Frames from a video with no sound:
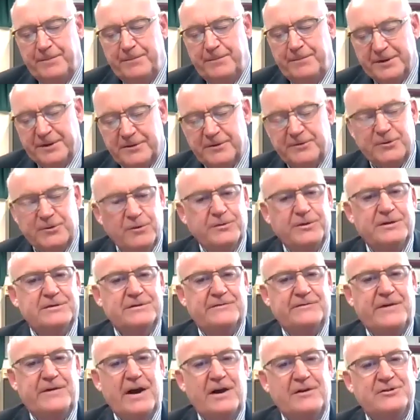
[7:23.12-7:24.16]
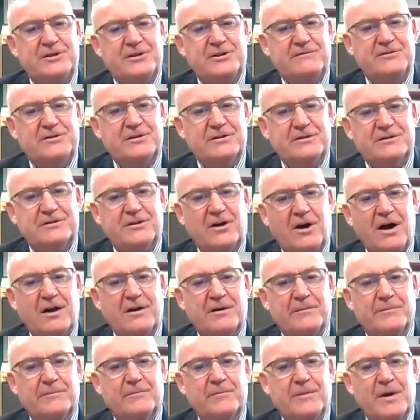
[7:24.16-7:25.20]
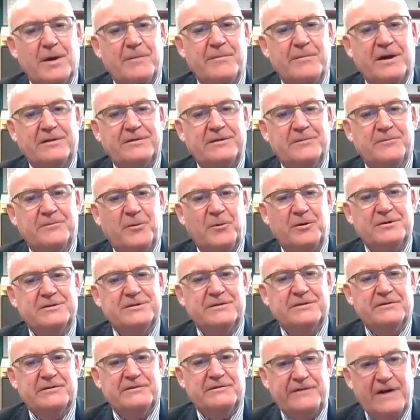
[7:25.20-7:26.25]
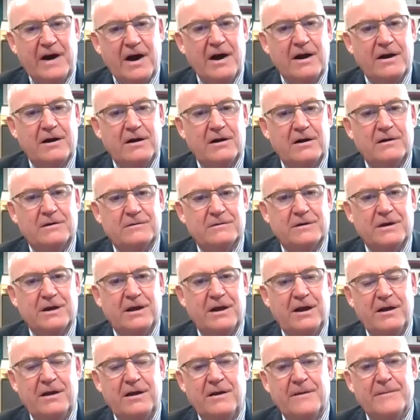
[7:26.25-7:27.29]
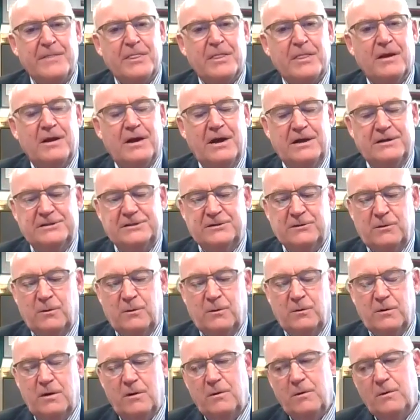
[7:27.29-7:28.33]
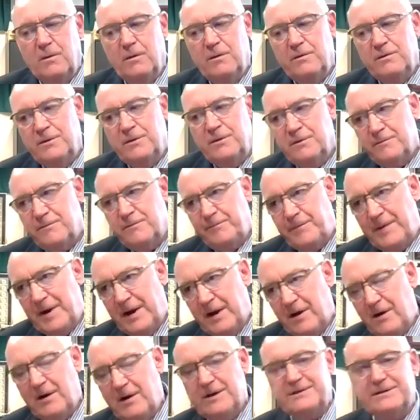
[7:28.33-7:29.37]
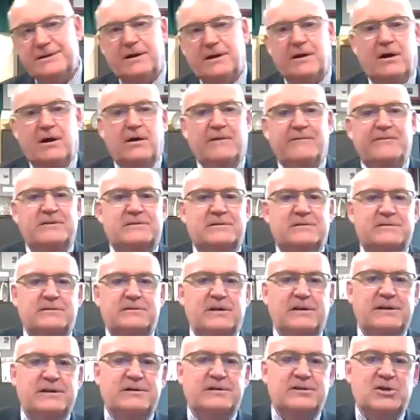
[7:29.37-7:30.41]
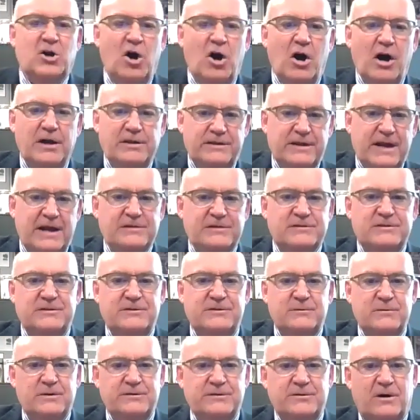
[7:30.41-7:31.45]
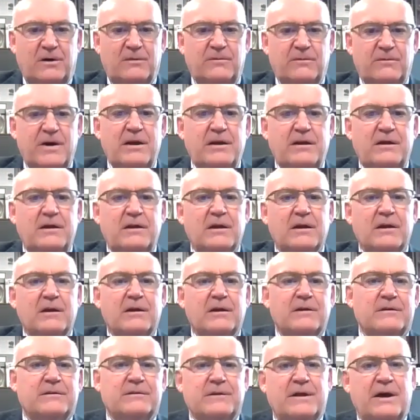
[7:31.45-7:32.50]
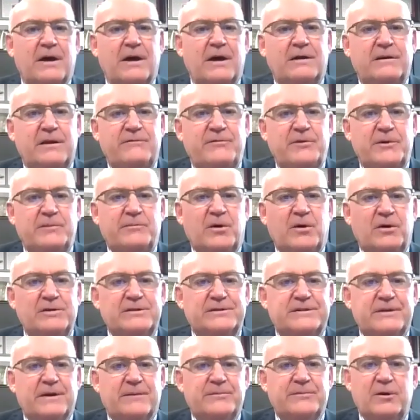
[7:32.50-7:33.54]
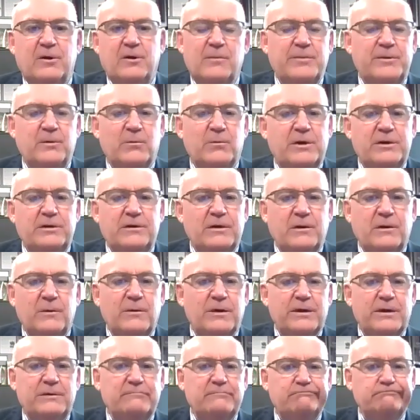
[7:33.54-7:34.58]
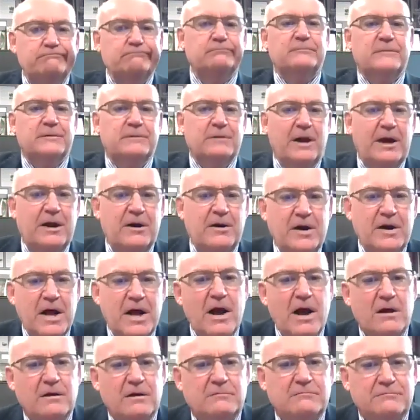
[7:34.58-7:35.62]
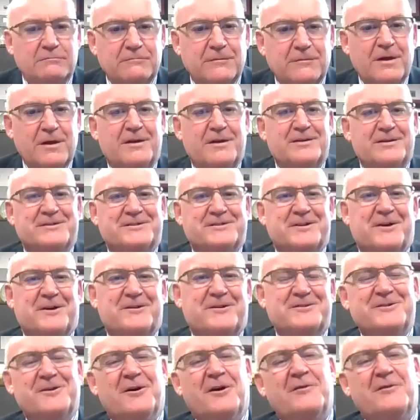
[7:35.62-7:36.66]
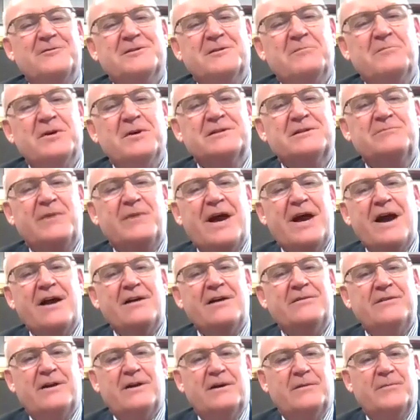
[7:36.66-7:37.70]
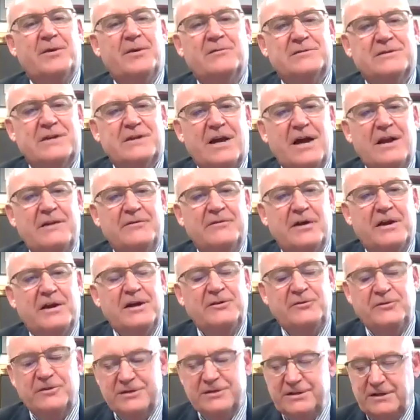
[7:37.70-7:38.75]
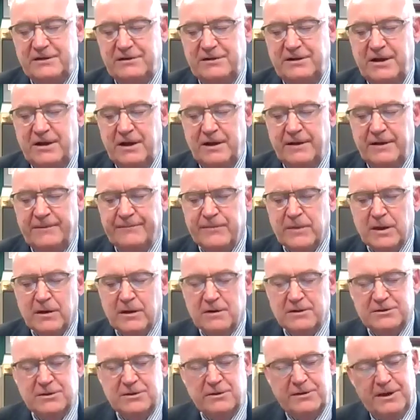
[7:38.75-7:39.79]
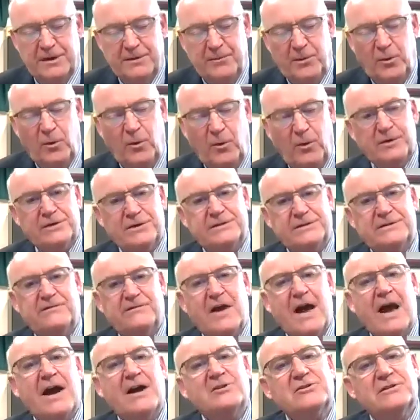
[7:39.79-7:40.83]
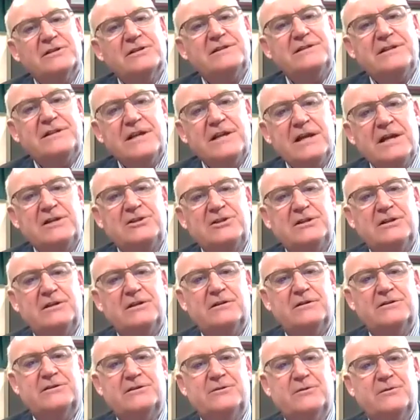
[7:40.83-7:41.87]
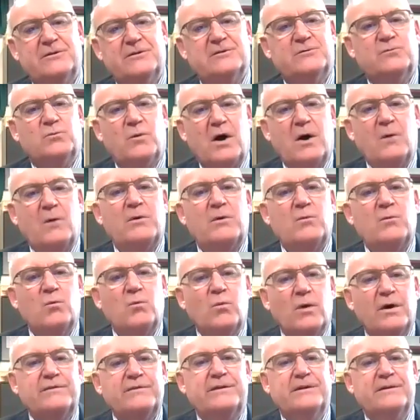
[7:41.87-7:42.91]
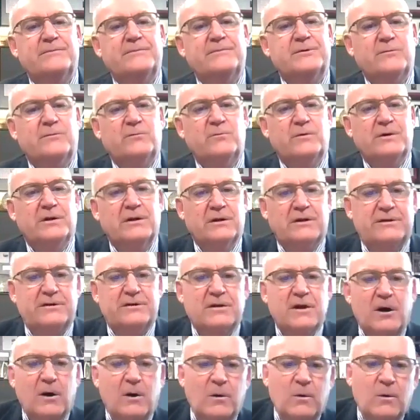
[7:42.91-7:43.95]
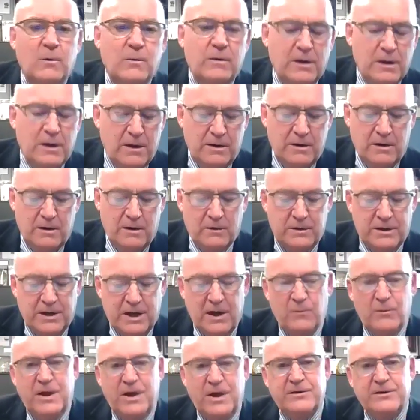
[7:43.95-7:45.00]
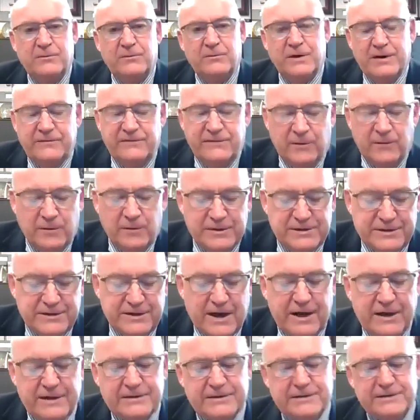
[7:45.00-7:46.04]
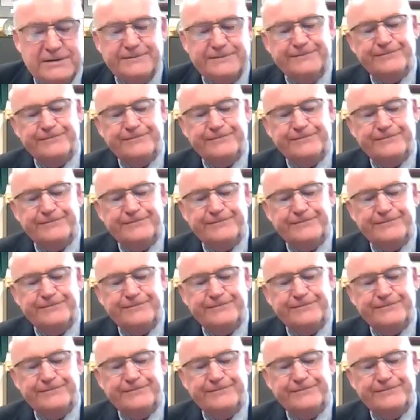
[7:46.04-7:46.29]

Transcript: But the truth is the fire chief just taught them about the importance of the fire, okay? And so the parents had obviously taught that student already that if you burn something, open the window and air it out. So there was a mixed bag there, but it was kind of an interesting thing. So the importance of actually teaching the students what we want them to really know, okay? And we had to reinforce that.